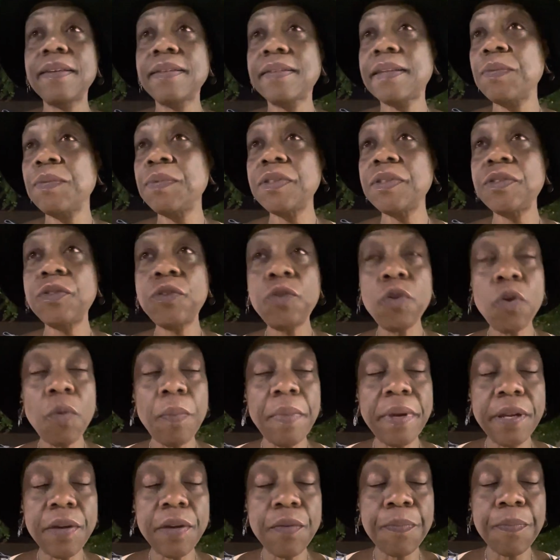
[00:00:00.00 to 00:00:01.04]
There was too
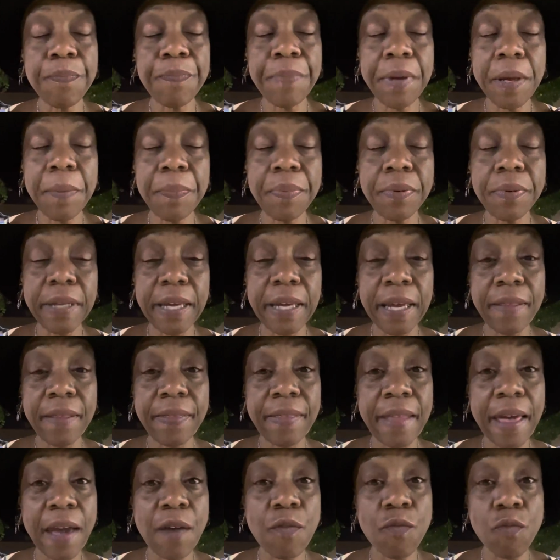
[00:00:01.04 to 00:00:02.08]
many people in
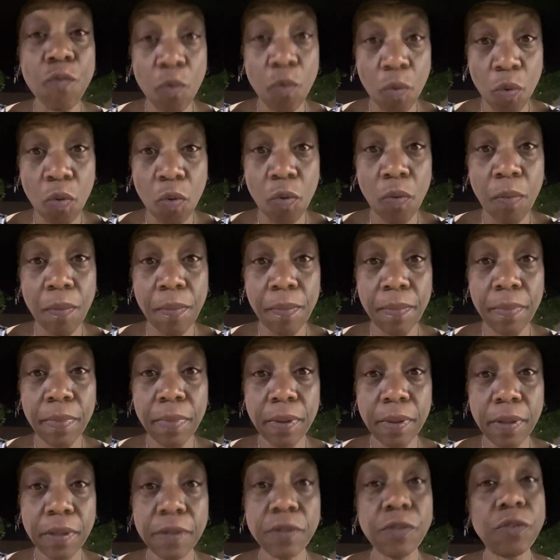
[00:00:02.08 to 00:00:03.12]
that room
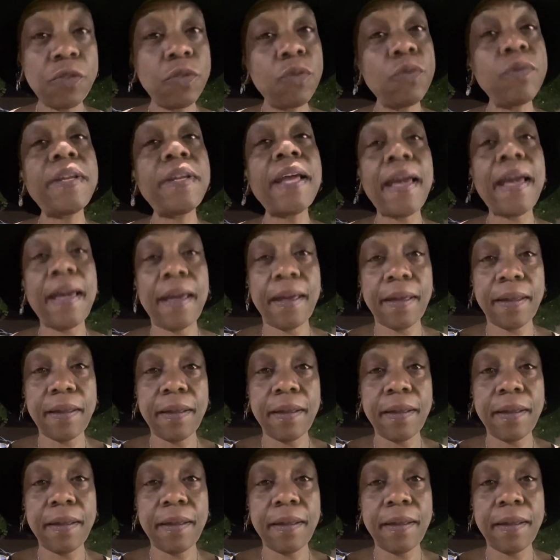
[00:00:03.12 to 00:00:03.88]
today